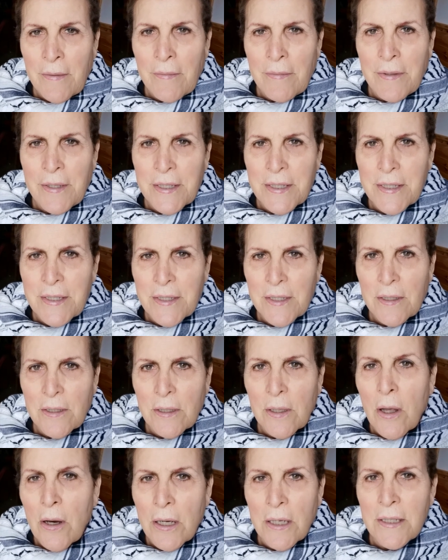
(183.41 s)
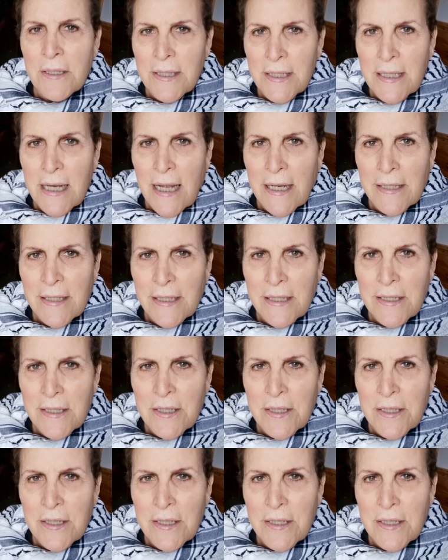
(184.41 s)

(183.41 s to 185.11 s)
This is a long-standing